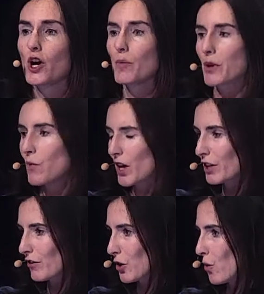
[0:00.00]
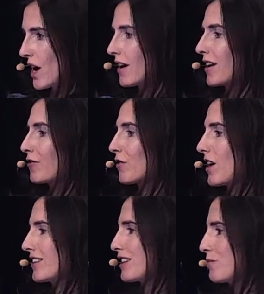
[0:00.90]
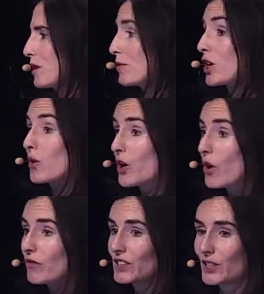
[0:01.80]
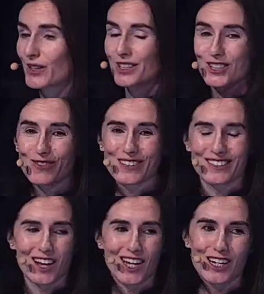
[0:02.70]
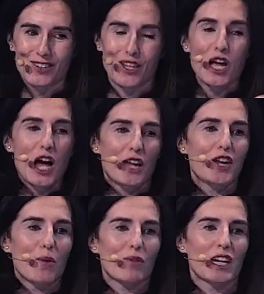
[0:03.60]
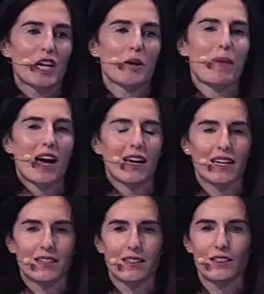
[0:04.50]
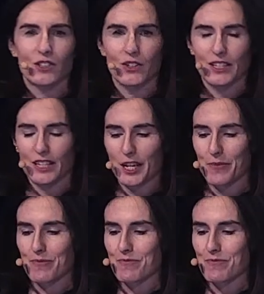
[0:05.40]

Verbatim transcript: be worked through quicker rather than people going off and doing stuff in silos and not bringing it back in to the team.